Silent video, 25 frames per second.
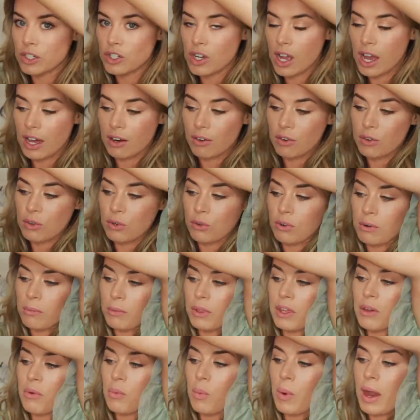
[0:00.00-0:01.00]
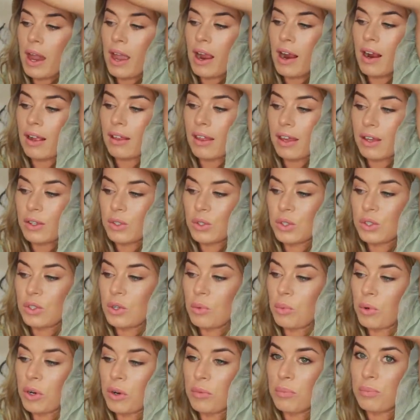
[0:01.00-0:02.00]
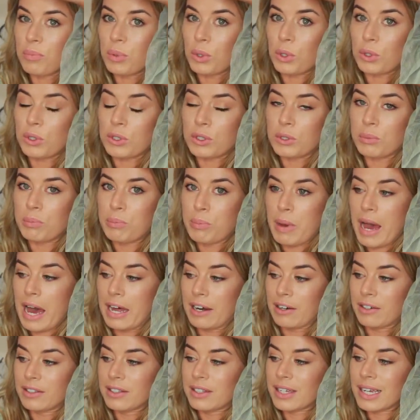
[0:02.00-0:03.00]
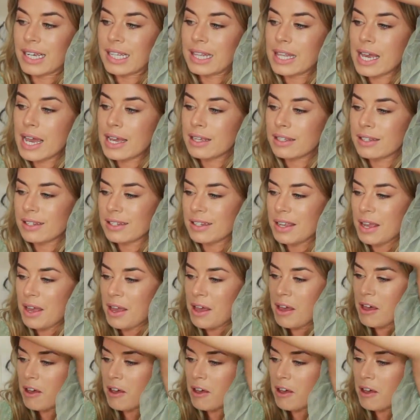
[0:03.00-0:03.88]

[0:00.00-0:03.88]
which I don't normally wear like super bold patterns like this,